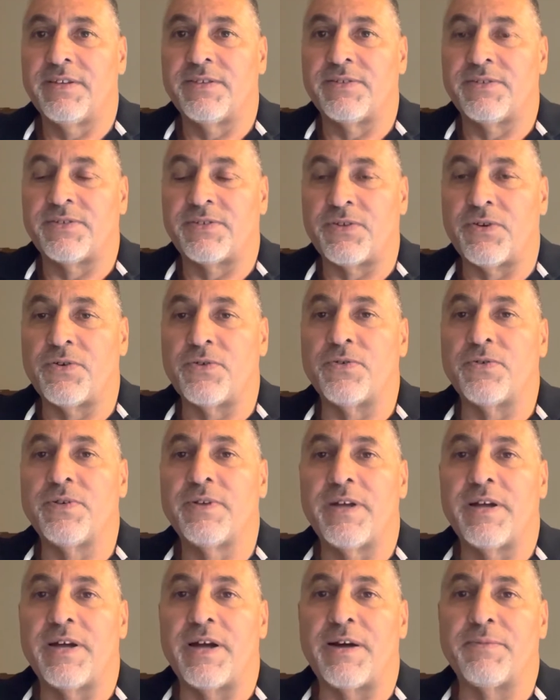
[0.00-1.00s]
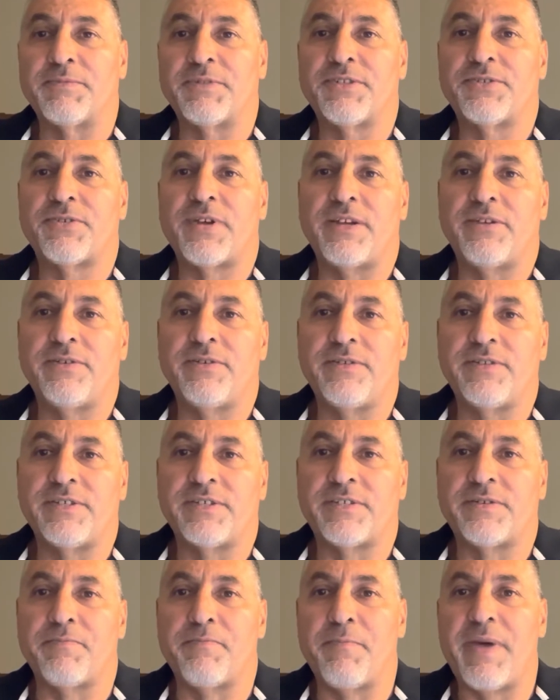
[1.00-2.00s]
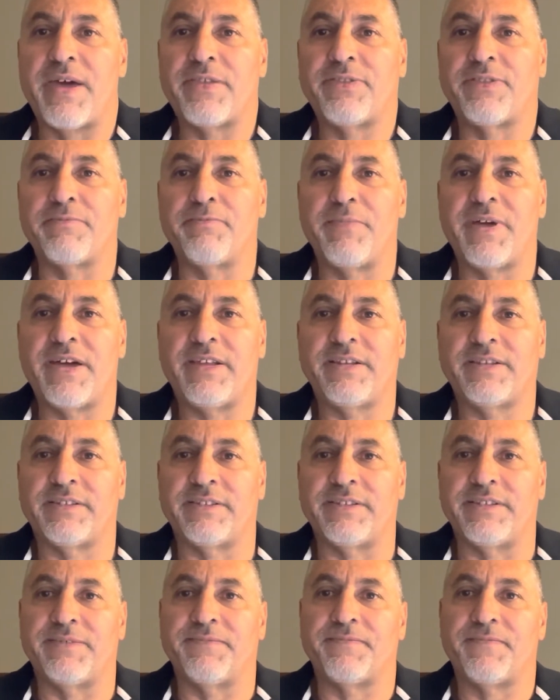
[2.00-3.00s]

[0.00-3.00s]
So I'm going to try and do this mathematically.